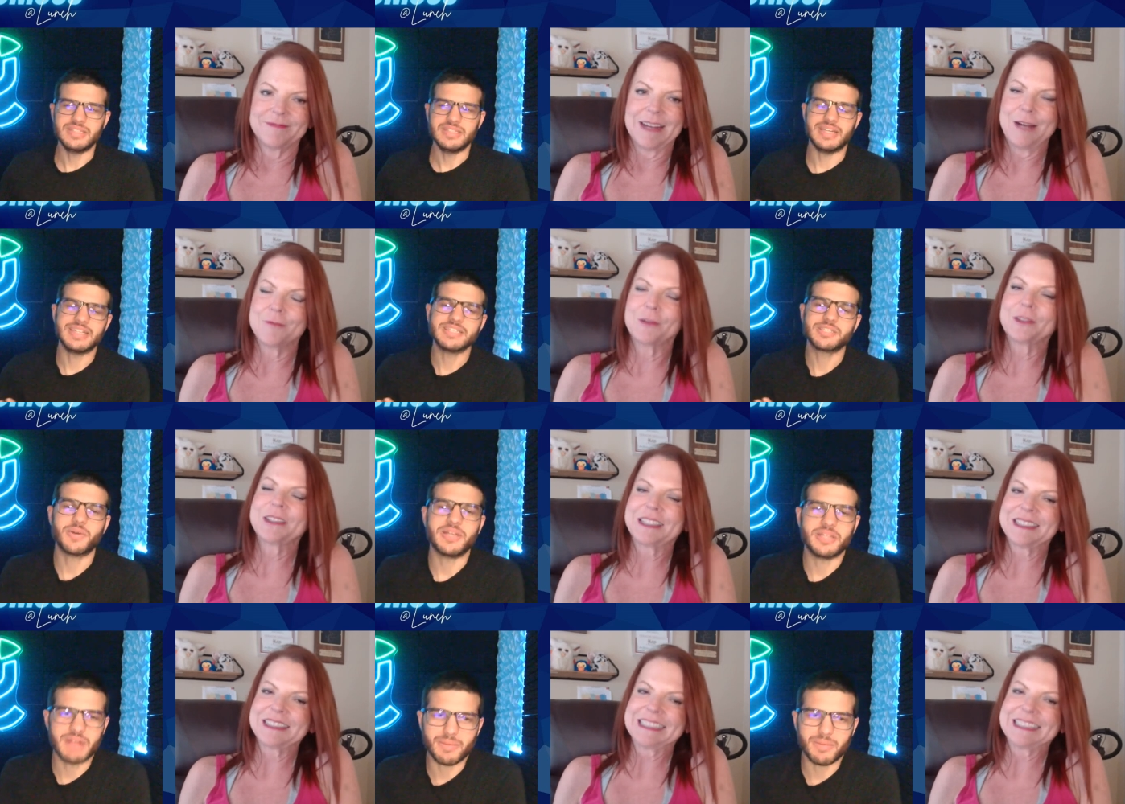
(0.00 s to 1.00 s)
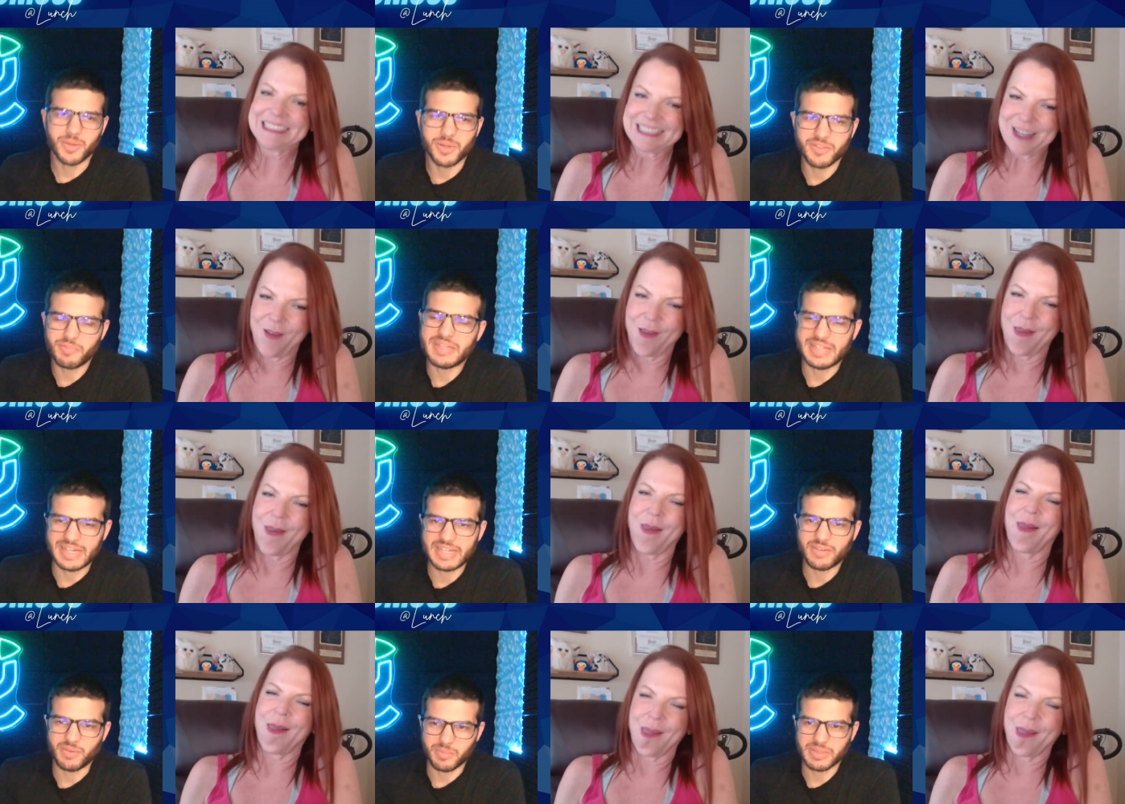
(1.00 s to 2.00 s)
Speaker 1: yeah, that is quite the rabbit hole. I've been down
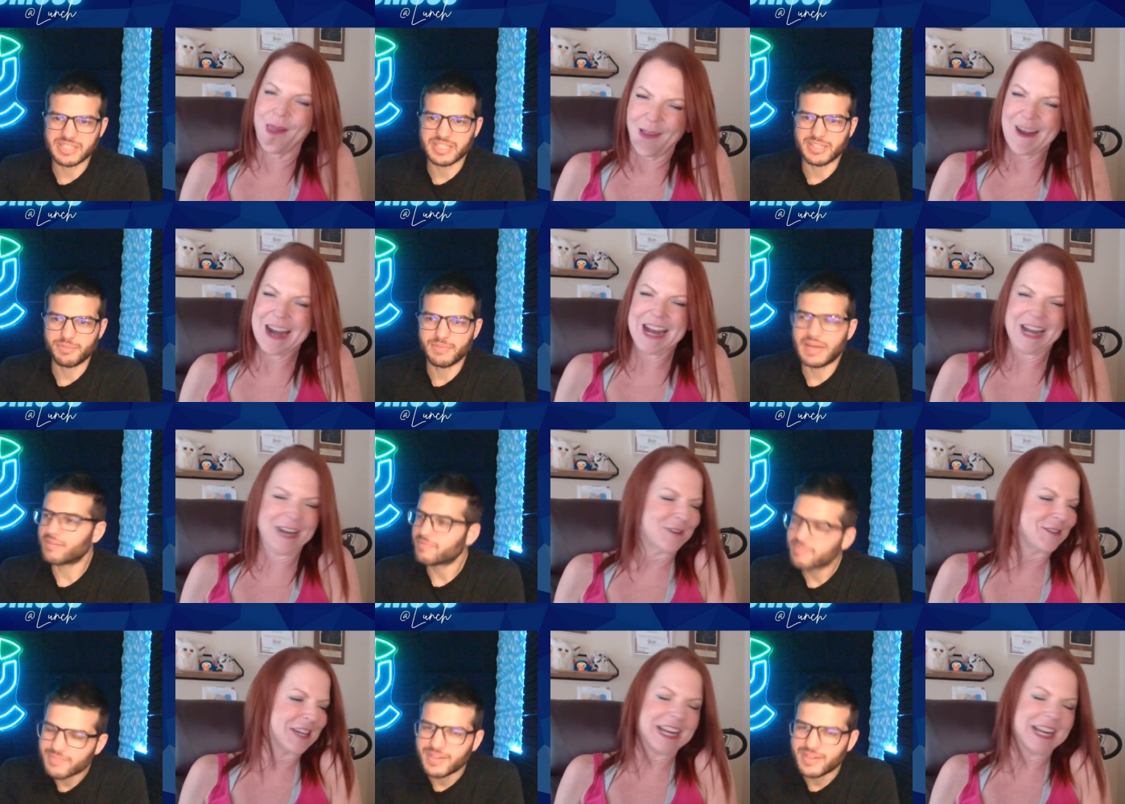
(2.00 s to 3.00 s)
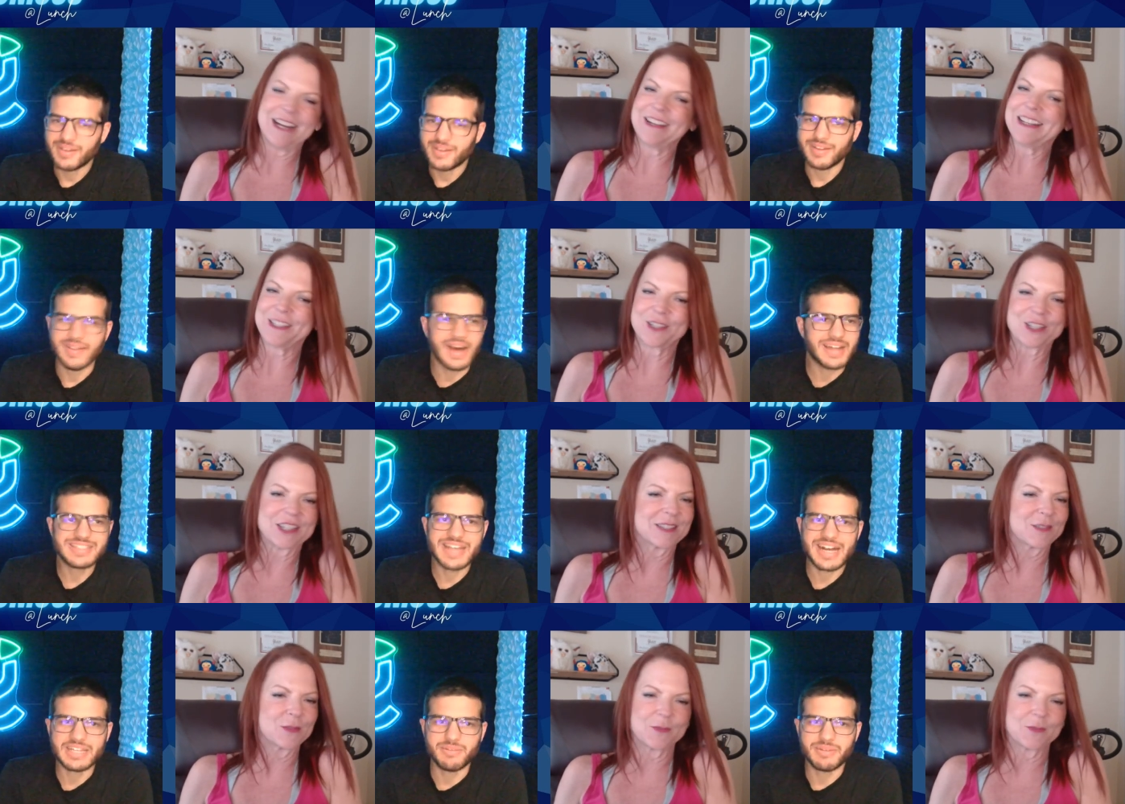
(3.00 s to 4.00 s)
that one myself. Oh, not, oh, yeah, not just,
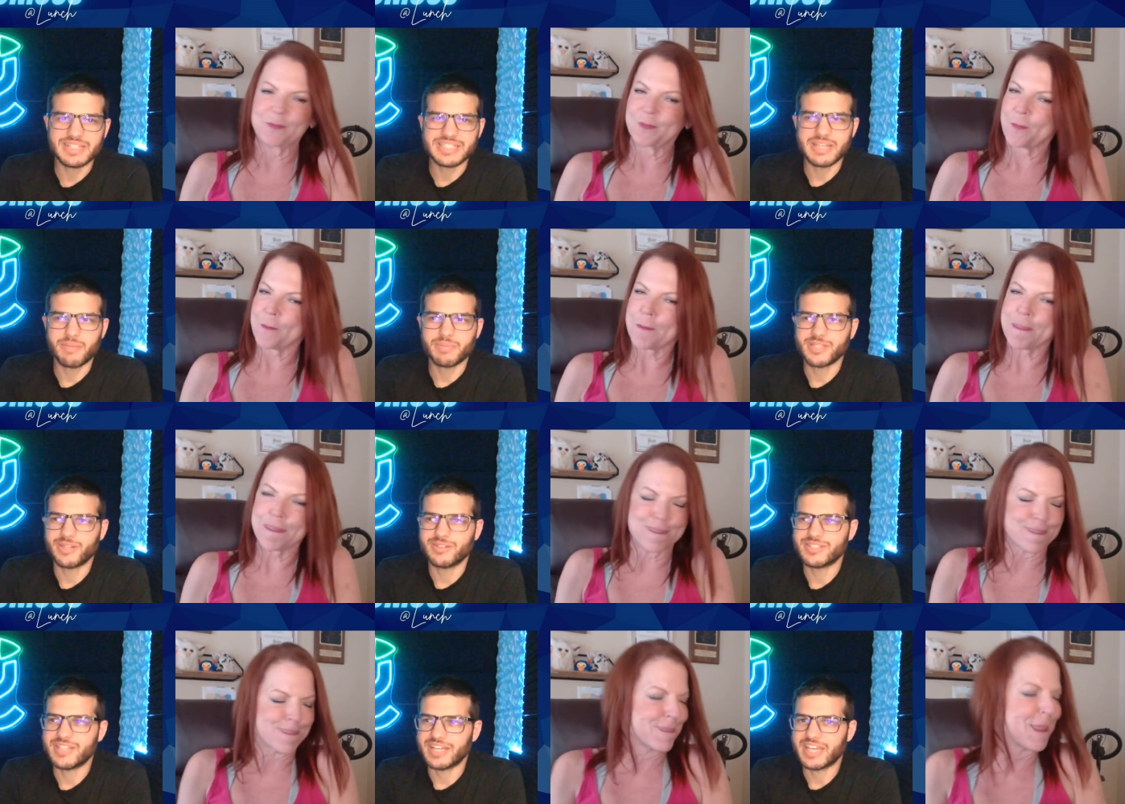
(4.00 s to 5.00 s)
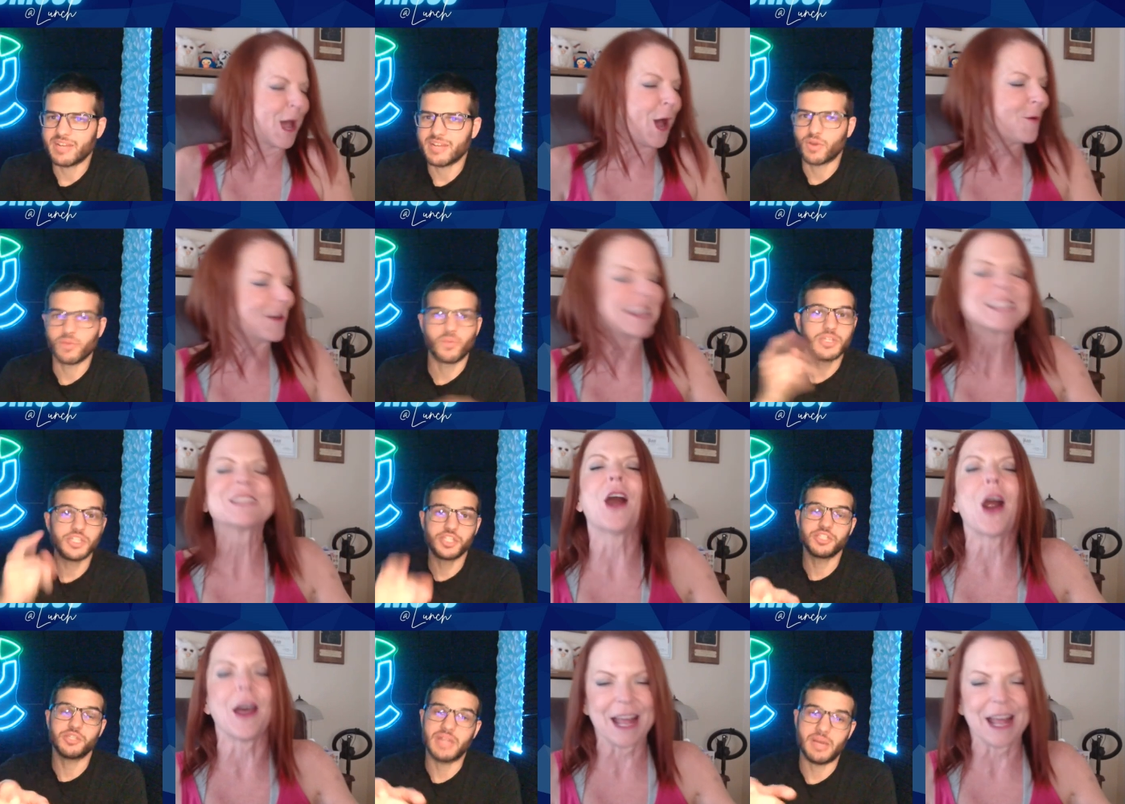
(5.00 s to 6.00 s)
exactly what this episode is dedicated no, for. We not.
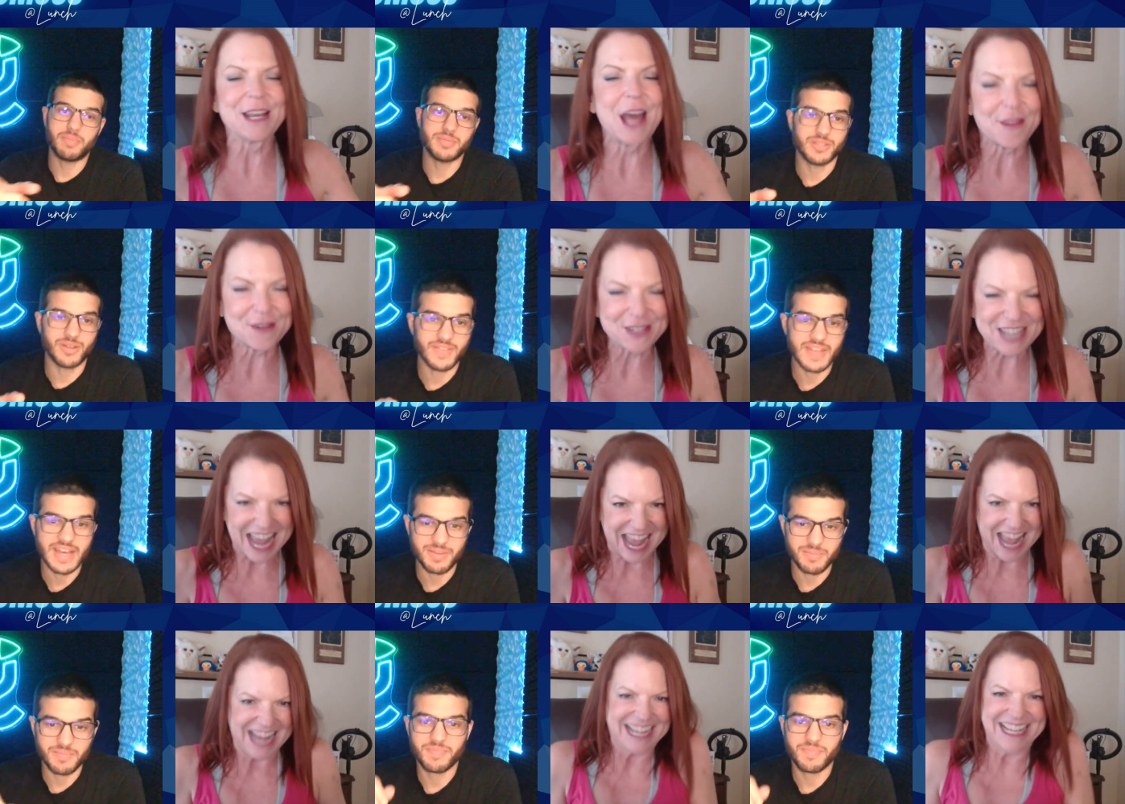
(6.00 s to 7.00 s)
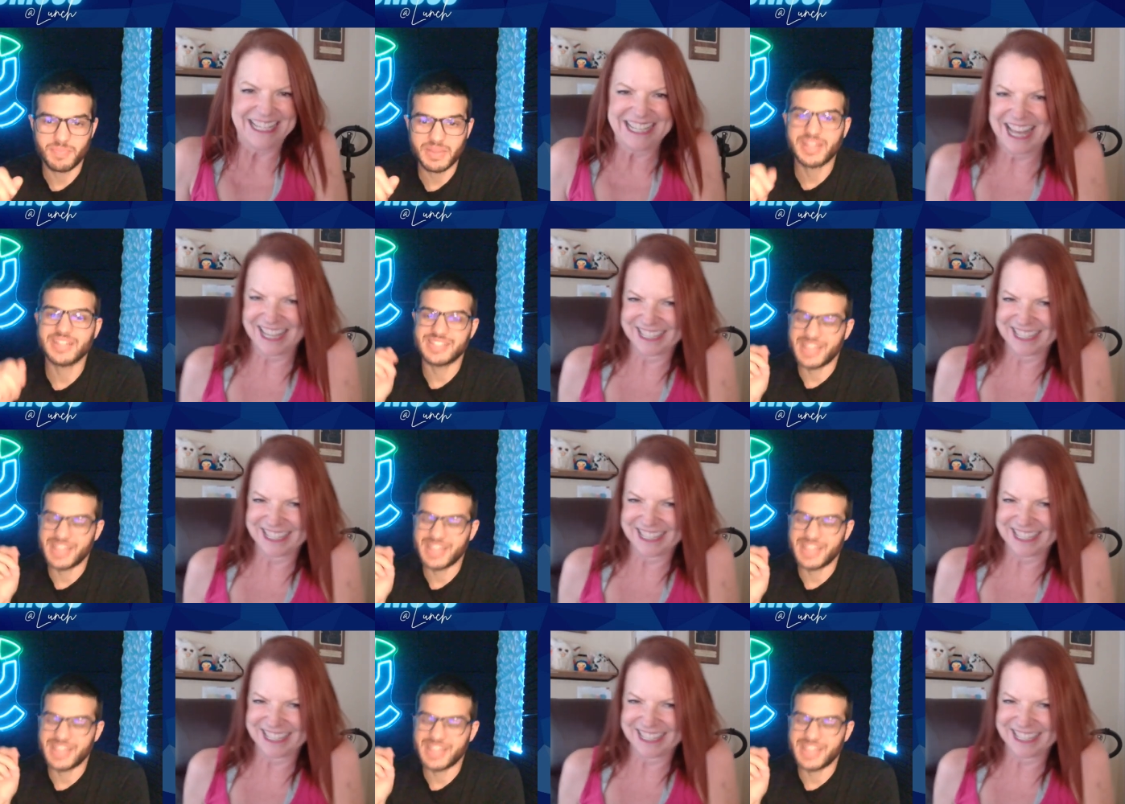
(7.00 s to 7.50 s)
should do an Another episode on that. Because